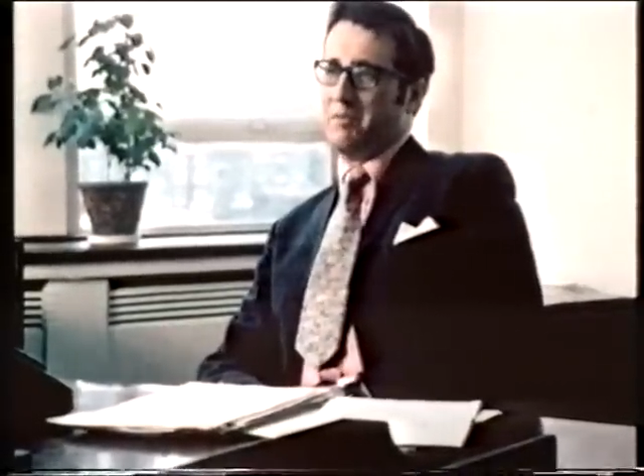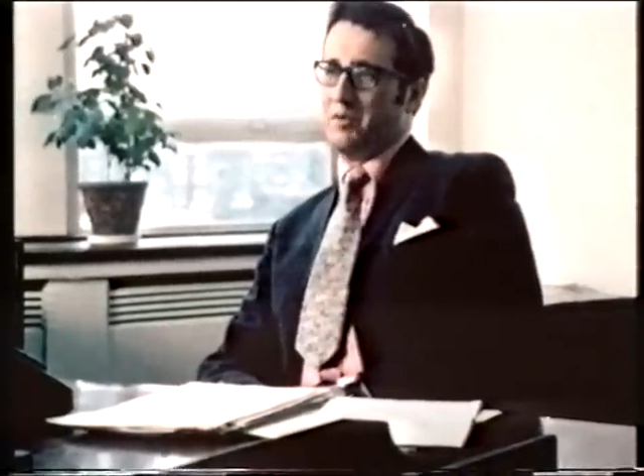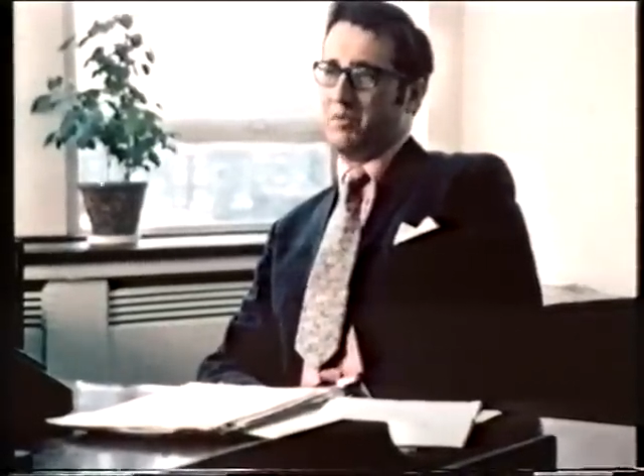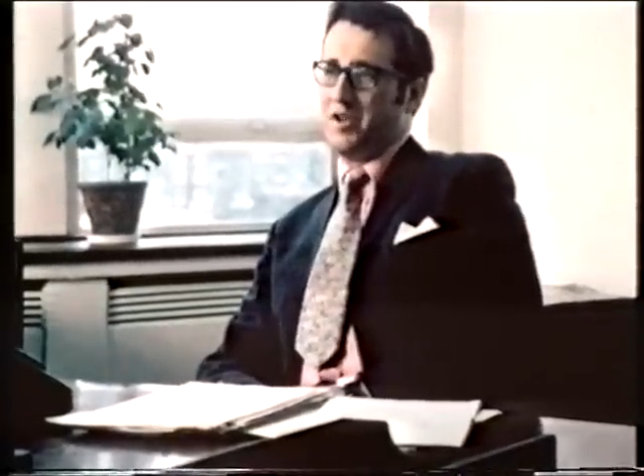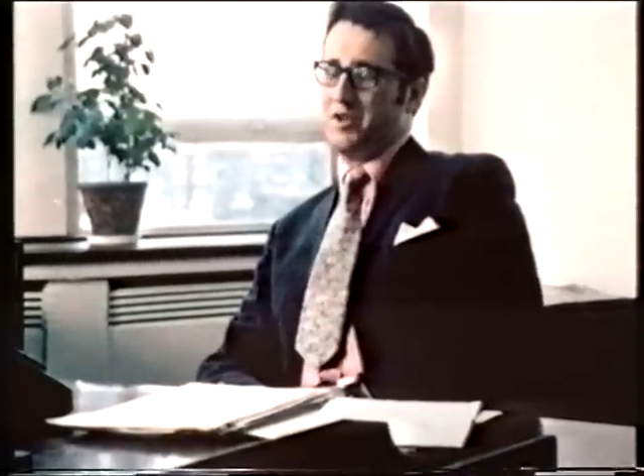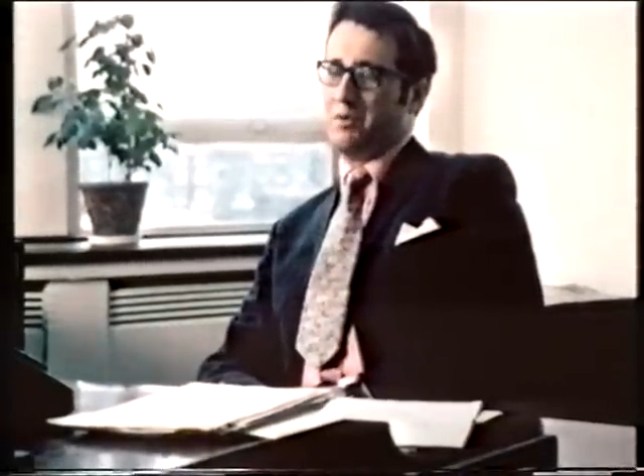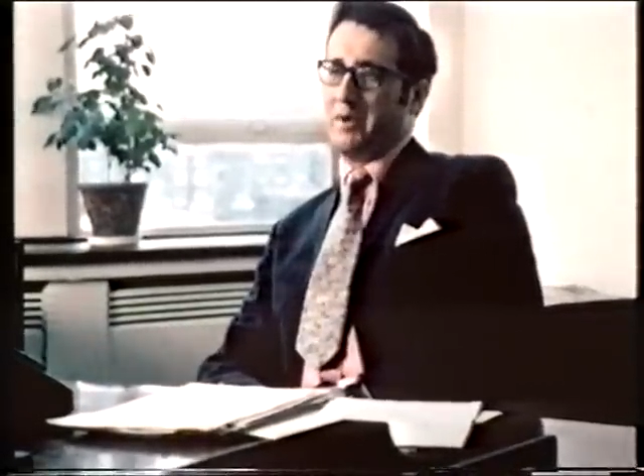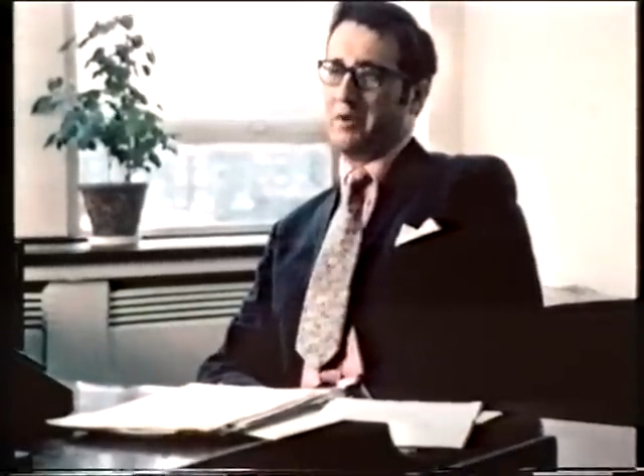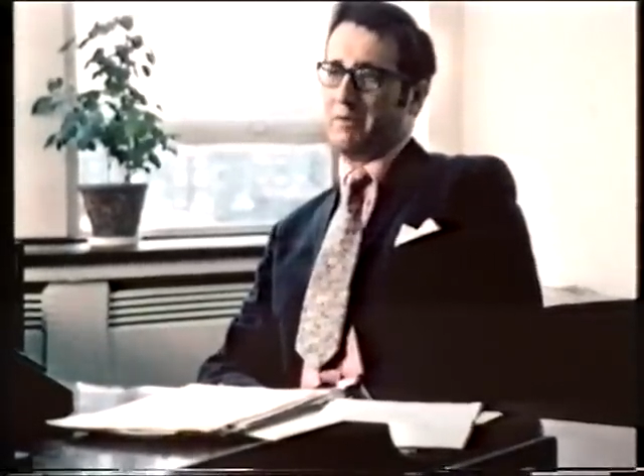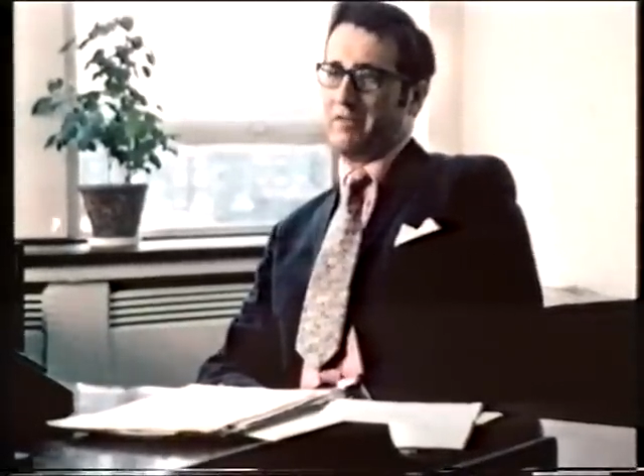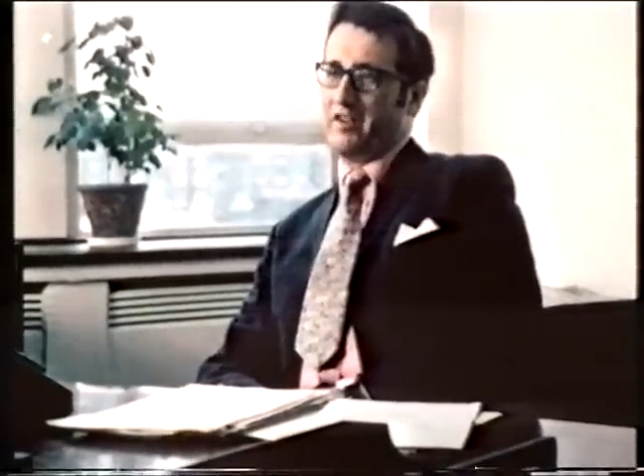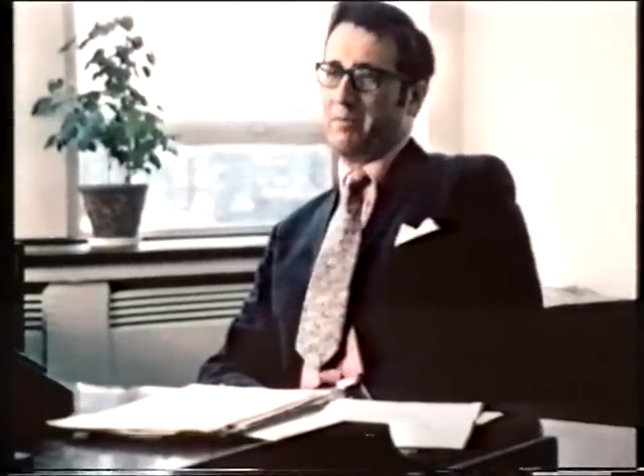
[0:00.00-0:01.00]
but when you
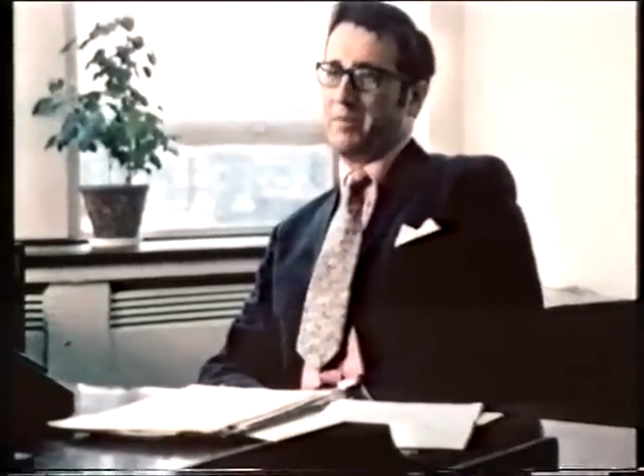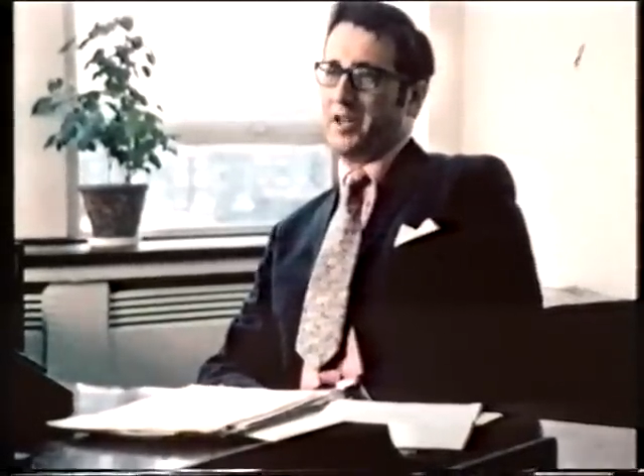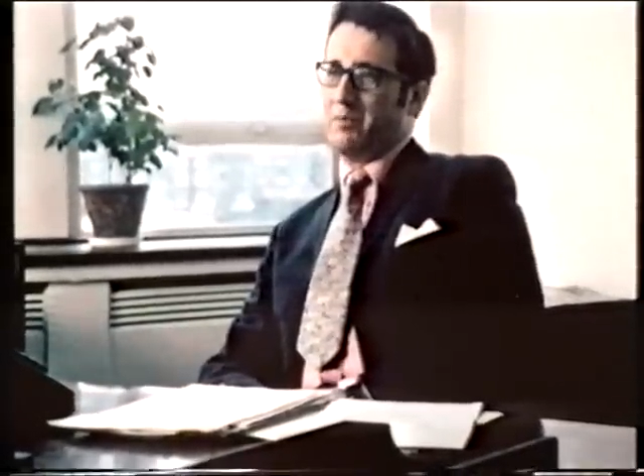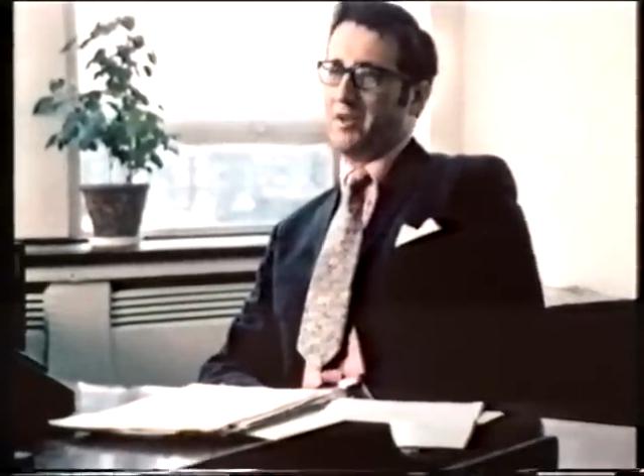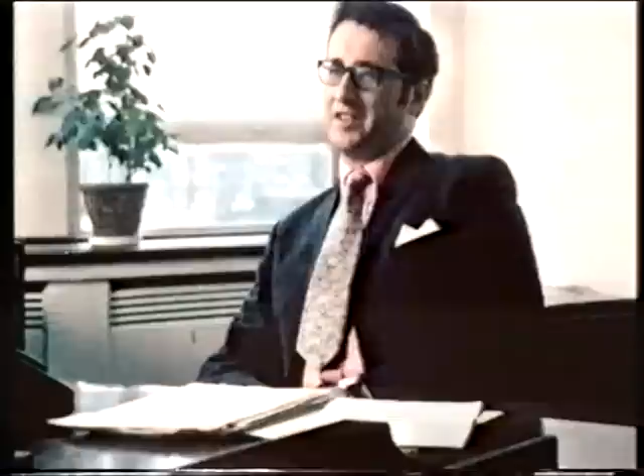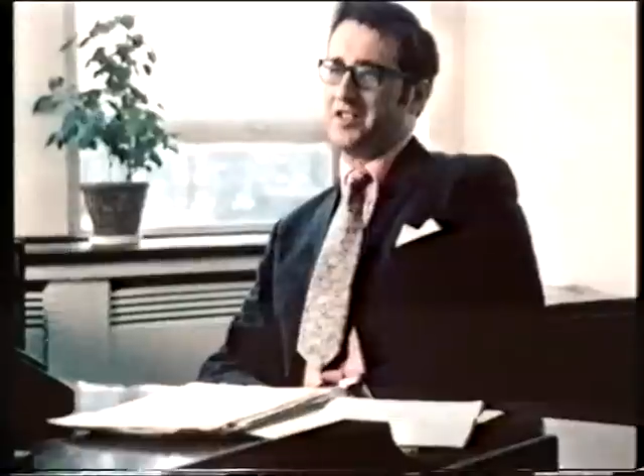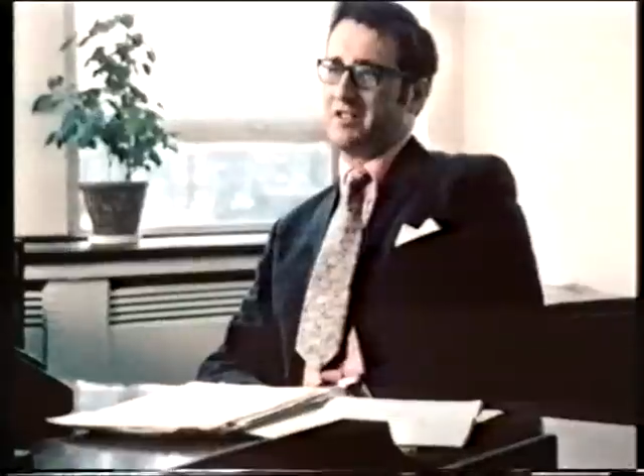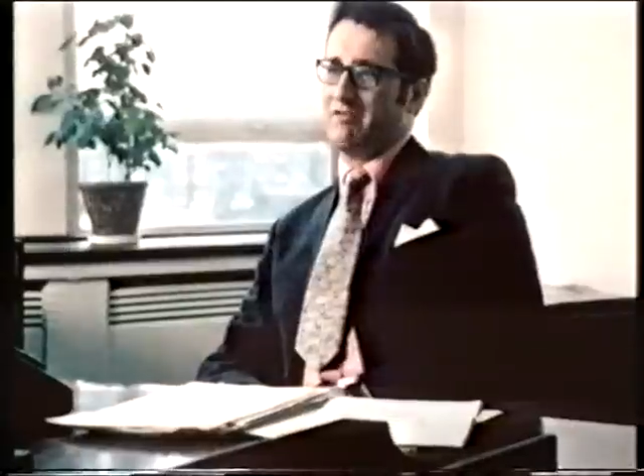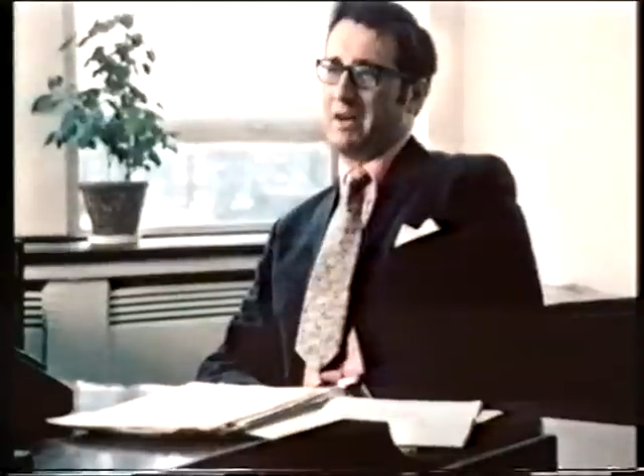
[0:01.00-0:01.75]
build very big ones,